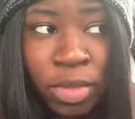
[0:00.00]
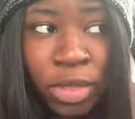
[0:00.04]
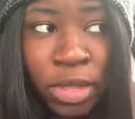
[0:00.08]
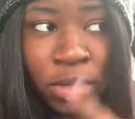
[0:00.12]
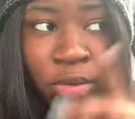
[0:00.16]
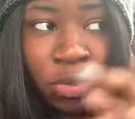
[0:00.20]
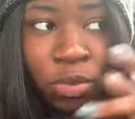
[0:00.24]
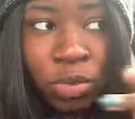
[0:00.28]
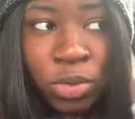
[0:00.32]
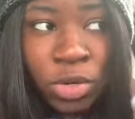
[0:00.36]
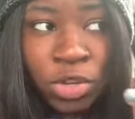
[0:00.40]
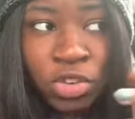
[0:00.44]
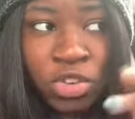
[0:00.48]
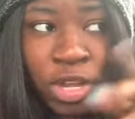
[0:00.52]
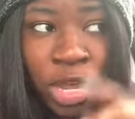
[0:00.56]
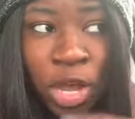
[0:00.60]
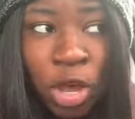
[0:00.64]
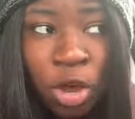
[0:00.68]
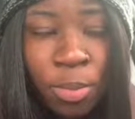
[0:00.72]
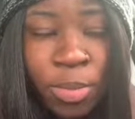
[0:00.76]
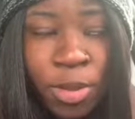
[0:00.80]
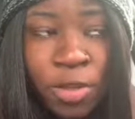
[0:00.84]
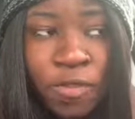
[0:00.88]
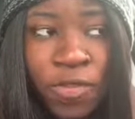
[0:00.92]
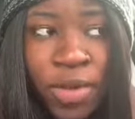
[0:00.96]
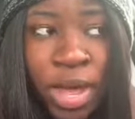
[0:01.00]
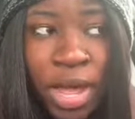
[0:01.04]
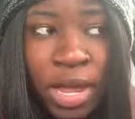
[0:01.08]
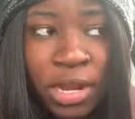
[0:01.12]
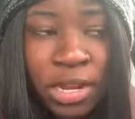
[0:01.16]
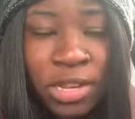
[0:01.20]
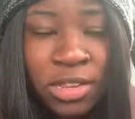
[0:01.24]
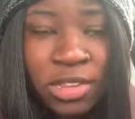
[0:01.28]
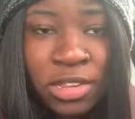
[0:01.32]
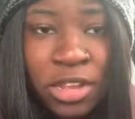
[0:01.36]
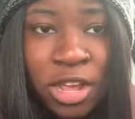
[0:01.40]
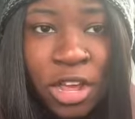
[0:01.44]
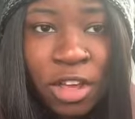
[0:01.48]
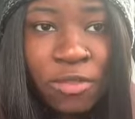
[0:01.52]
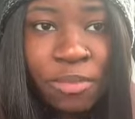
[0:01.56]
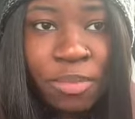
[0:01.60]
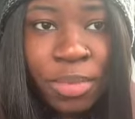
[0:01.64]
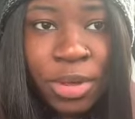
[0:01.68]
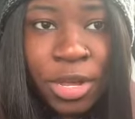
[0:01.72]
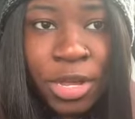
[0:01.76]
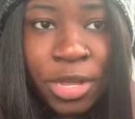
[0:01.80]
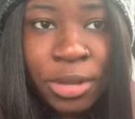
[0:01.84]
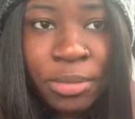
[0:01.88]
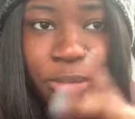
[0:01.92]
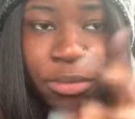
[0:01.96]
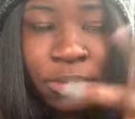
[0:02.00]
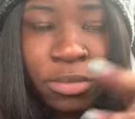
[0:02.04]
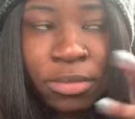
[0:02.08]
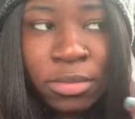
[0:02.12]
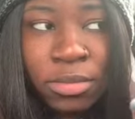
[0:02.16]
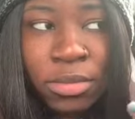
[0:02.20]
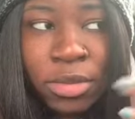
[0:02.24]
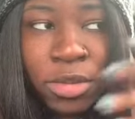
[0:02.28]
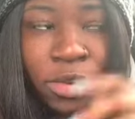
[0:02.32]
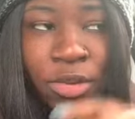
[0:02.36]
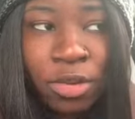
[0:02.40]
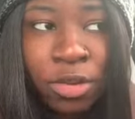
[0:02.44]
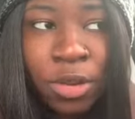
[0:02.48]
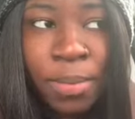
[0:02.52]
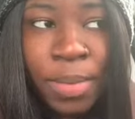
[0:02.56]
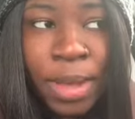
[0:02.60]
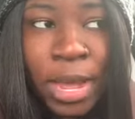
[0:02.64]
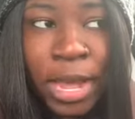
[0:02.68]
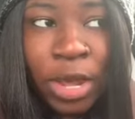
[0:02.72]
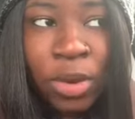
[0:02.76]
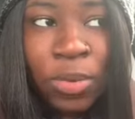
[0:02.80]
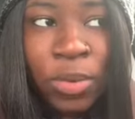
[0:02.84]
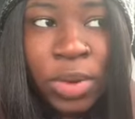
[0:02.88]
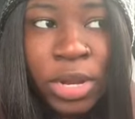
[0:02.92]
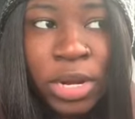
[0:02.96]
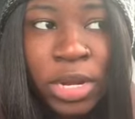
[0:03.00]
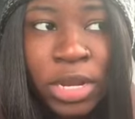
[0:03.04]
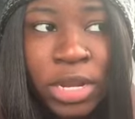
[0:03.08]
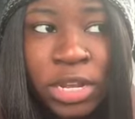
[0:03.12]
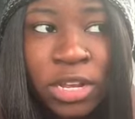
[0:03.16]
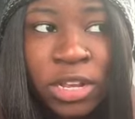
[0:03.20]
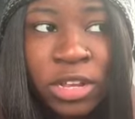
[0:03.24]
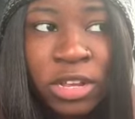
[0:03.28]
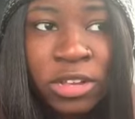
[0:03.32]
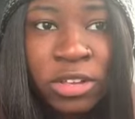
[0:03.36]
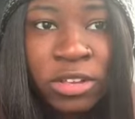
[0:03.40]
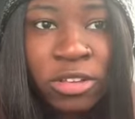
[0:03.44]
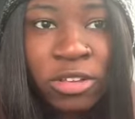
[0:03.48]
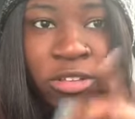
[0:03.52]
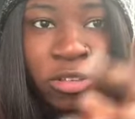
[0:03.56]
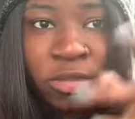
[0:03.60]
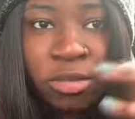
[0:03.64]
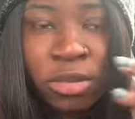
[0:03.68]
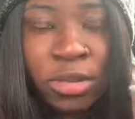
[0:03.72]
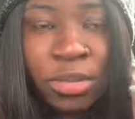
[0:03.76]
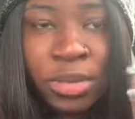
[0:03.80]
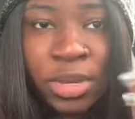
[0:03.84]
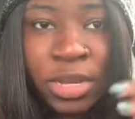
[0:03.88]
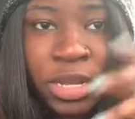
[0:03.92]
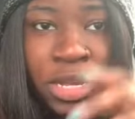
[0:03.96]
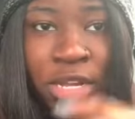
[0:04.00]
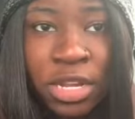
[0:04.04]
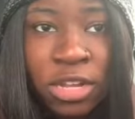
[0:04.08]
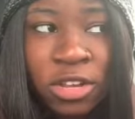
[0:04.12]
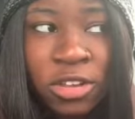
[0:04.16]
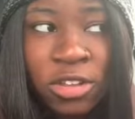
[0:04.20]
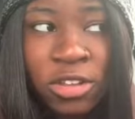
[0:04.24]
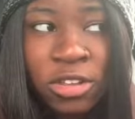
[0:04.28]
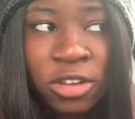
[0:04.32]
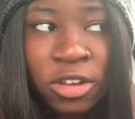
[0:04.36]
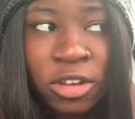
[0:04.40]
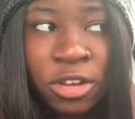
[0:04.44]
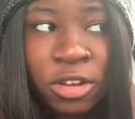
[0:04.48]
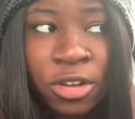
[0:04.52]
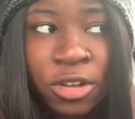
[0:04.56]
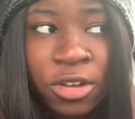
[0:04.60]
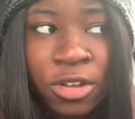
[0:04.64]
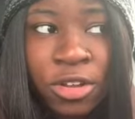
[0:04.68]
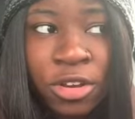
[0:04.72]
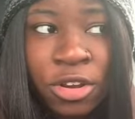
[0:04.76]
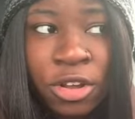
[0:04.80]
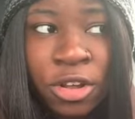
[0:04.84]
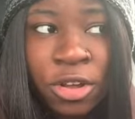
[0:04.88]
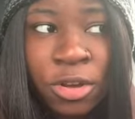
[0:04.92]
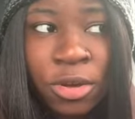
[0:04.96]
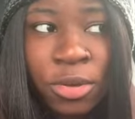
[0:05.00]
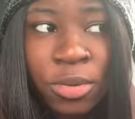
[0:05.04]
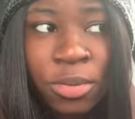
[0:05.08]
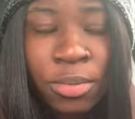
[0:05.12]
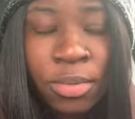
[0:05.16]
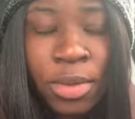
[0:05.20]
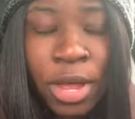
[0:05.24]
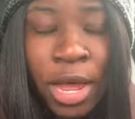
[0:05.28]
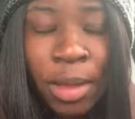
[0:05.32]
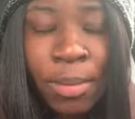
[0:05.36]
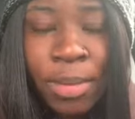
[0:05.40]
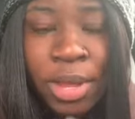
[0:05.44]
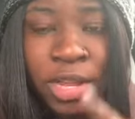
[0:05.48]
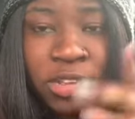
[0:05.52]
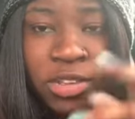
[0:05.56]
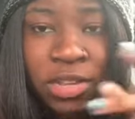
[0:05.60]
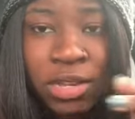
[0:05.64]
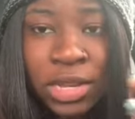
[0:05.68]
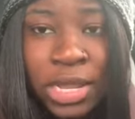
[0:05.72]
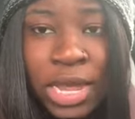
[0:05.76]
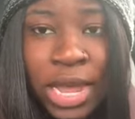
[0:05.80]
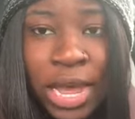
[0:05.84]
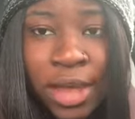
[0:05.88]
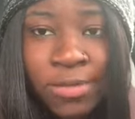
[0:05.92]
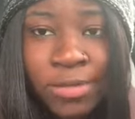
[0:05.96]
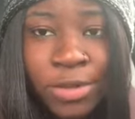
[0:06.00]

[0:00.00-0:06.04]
which can help you find the stuff. But, you know, the bank one is a bit easier, you know. I basically have to